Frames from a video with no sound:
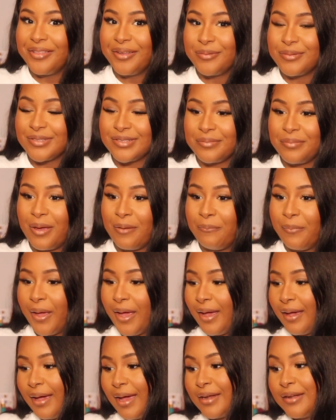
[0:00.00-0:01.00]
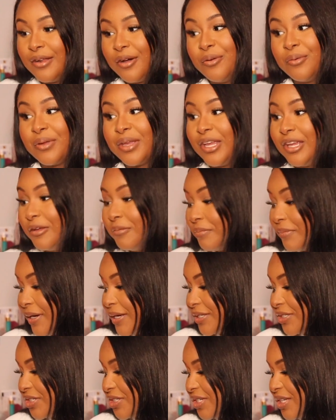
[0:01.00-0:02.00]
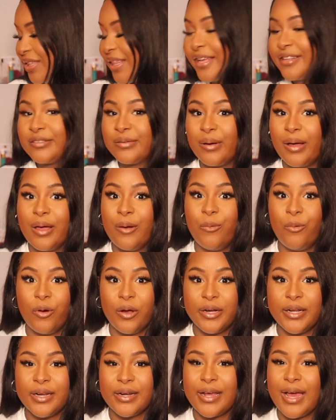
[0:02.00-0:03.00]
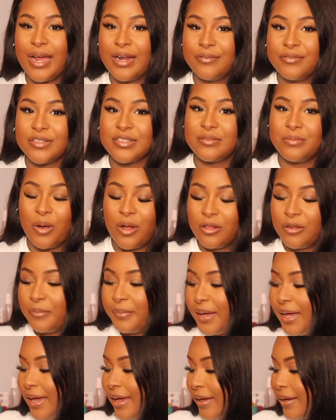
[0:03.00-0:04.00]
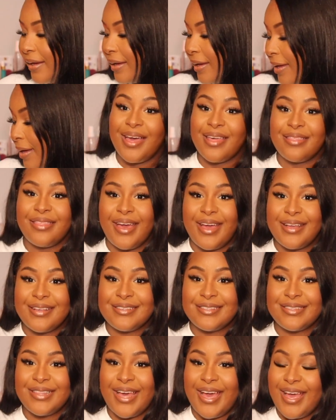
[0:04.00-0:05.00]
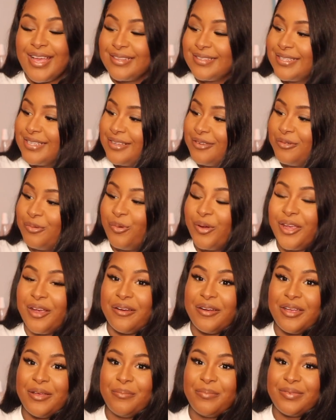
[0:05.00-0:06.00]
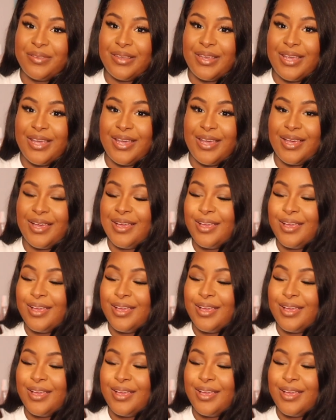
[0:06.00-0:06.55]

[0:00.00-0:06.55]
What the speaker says: that was in my bag. I don't keep much, and that's why I wanted kind of a smaller bag. Yeah, that is that. We are empty.